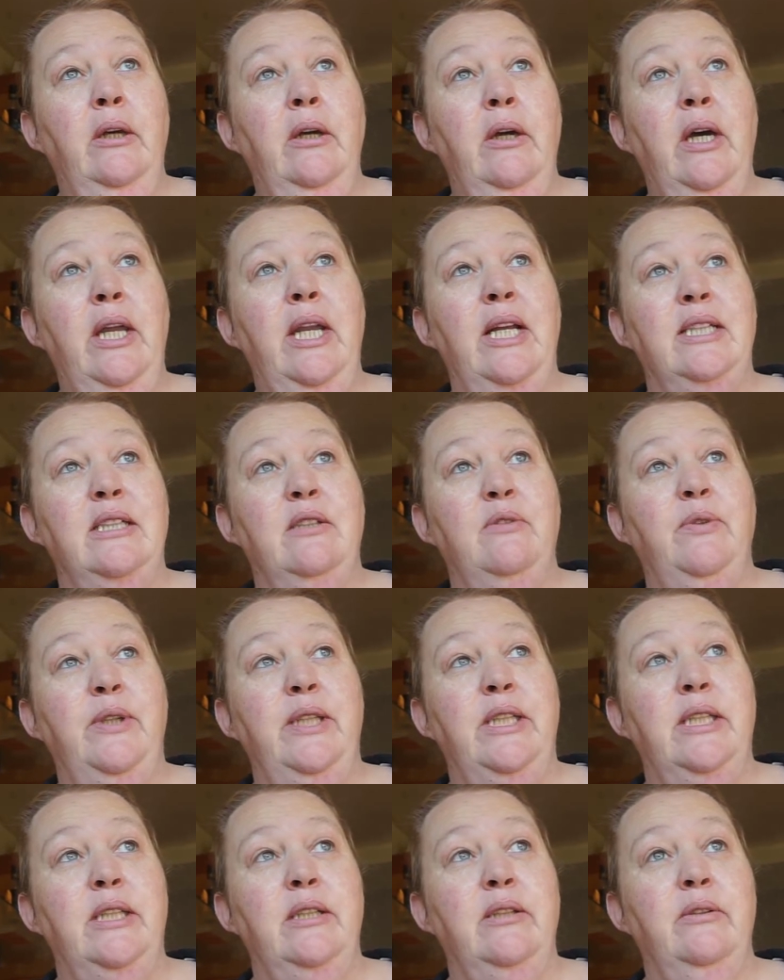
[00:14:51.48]
What else have we
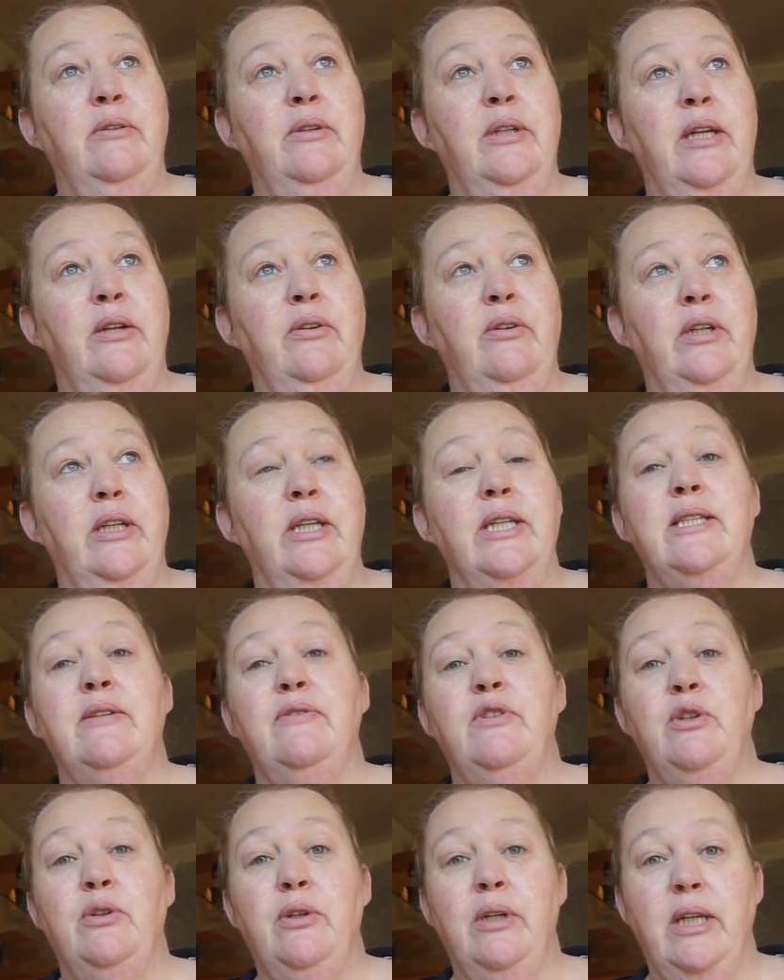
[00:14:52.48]
to do? Get organised. I
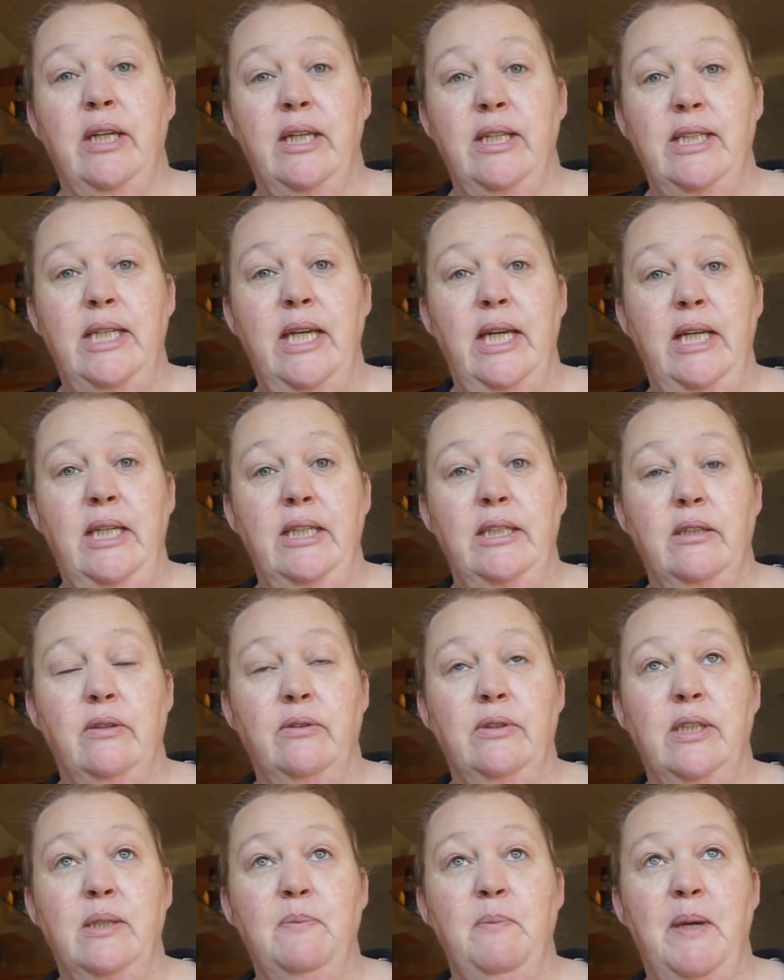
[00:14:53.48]
have to organise Hayley to go
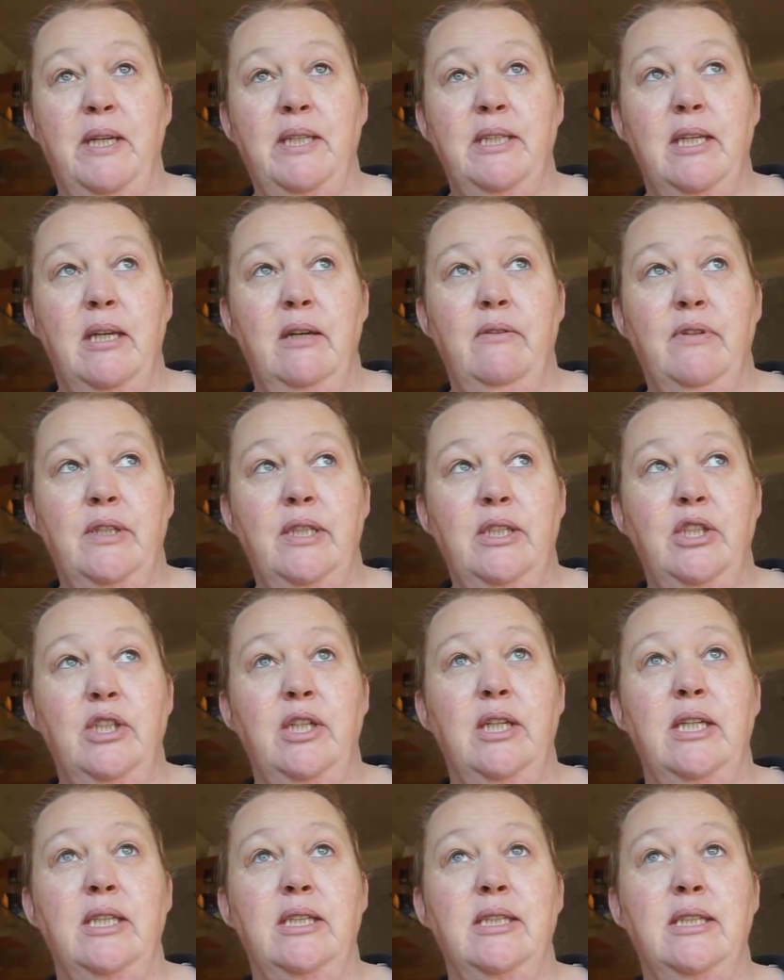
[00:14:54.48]
to Specsavers, she
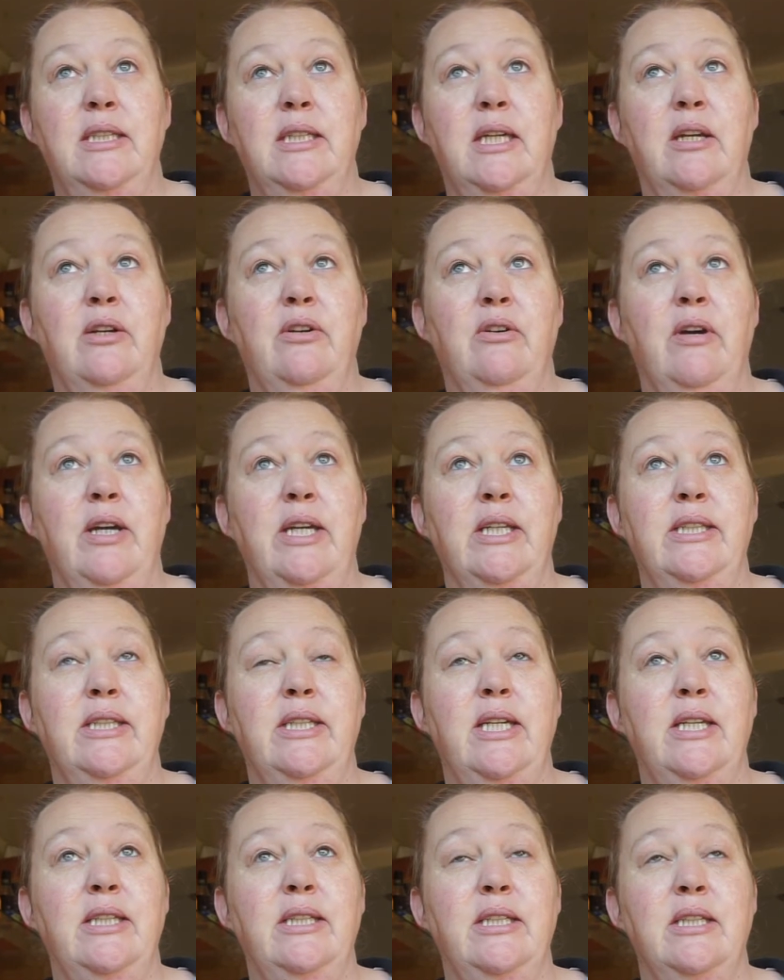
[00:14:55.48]
needs to get her eyes
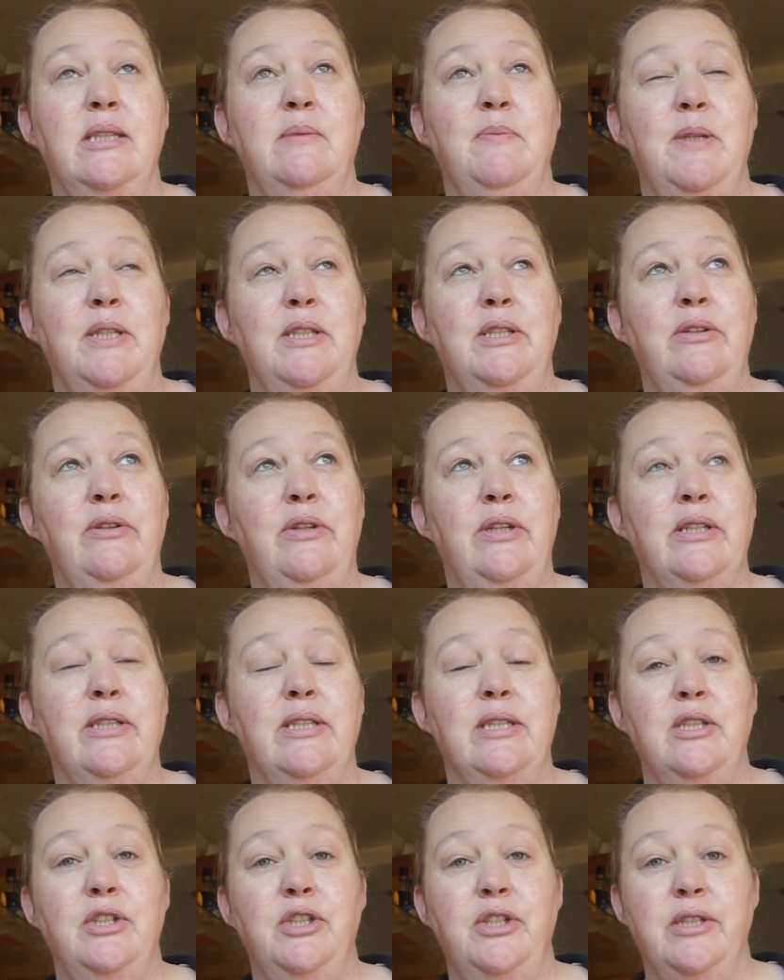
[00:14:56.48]
tested, it's been 2 years
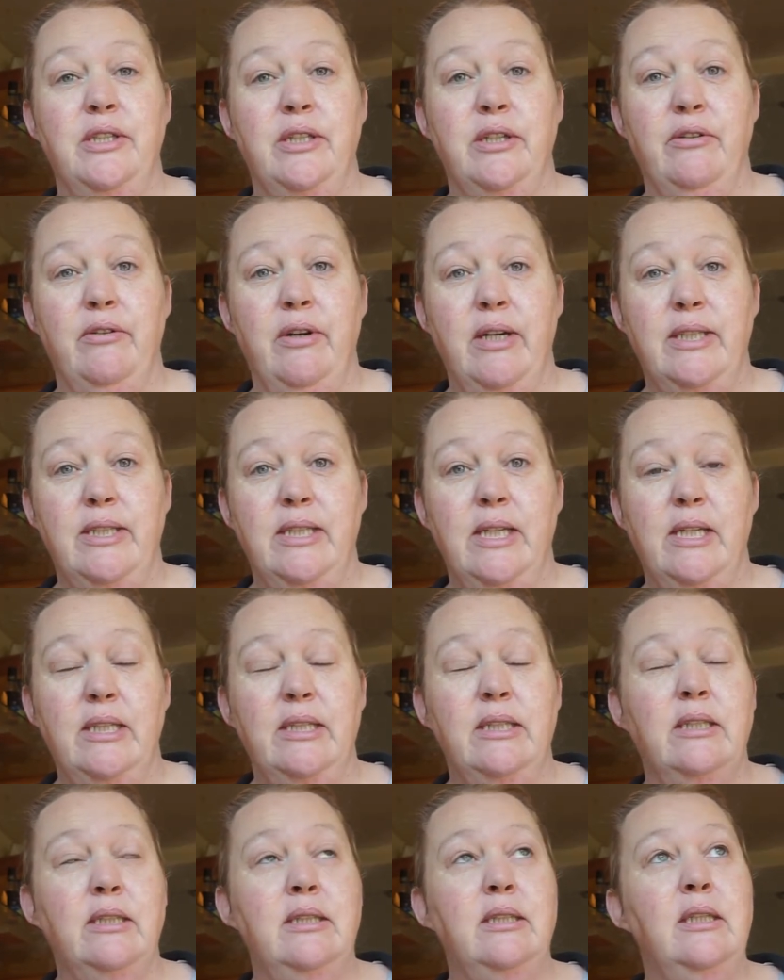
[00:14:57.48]
since she's got her eyes
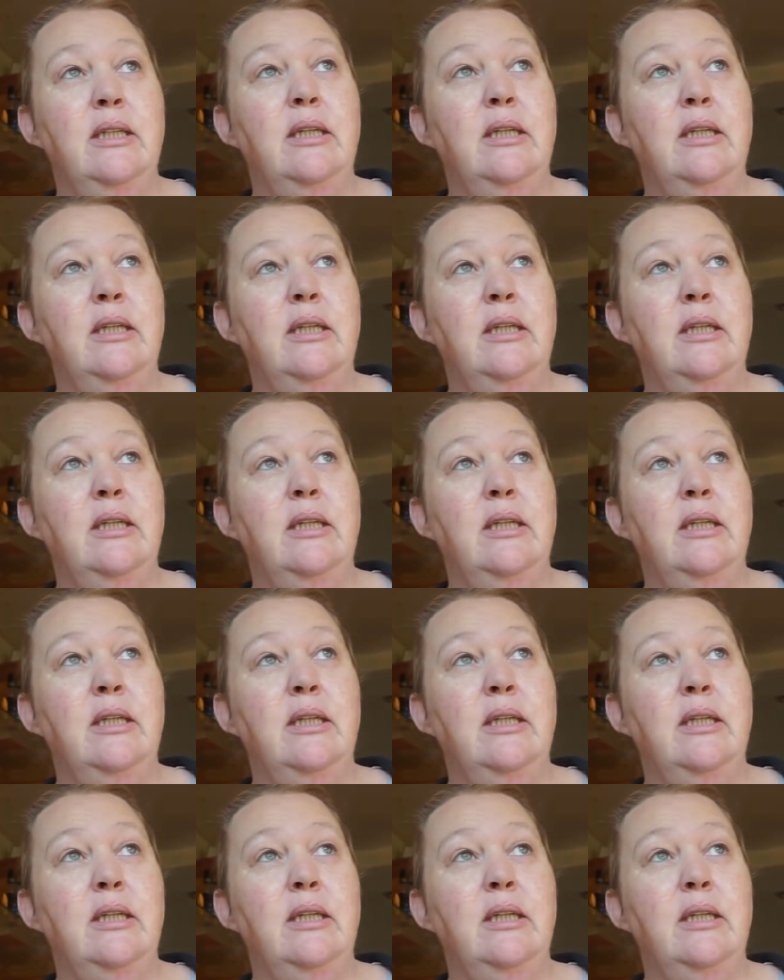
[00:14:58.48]
tested.